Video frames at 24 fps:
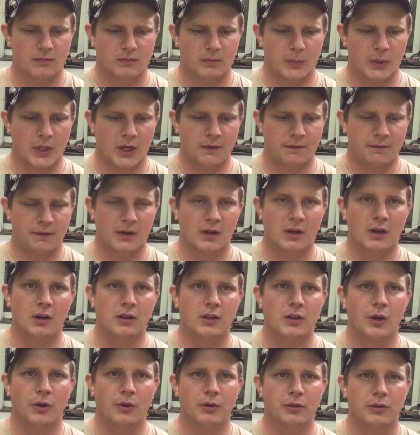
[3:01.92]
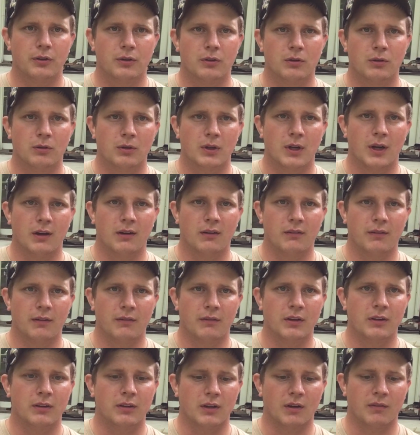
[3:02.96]
But I figured I'd go through kind of
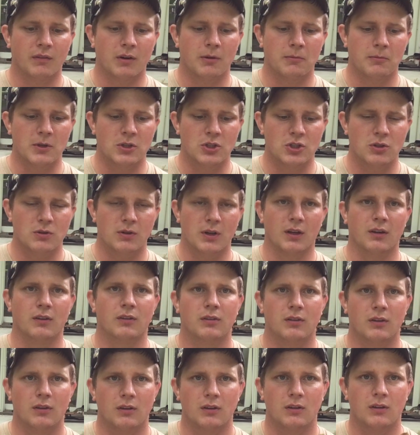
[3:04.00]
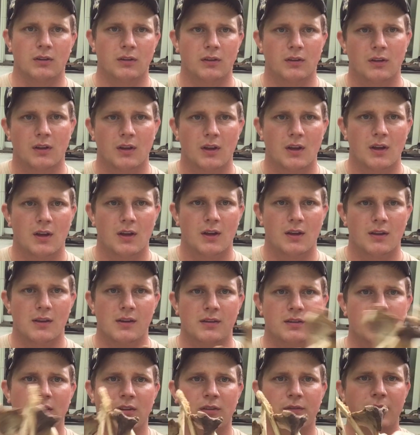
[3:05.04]
everything I'm going to be shooting. So
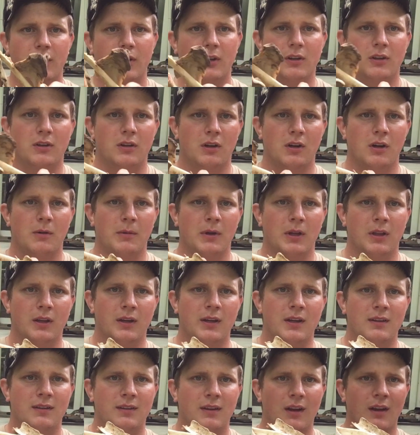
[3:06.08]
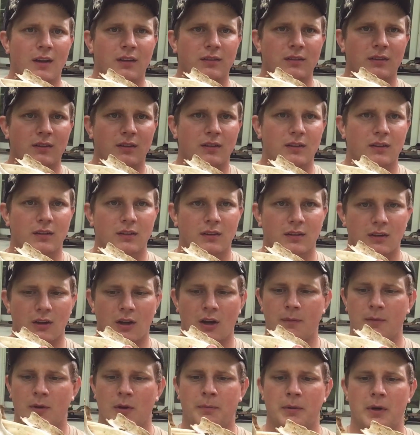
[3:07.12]
this is for a durability test.
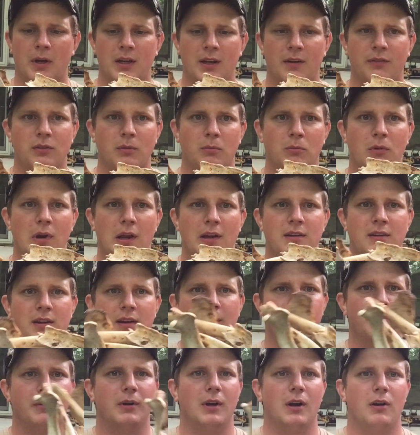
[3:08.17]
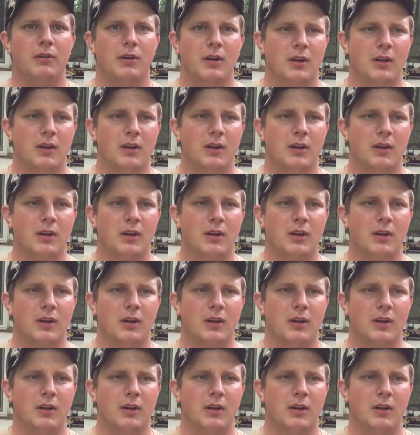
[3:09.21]
It'll probably have some red tape around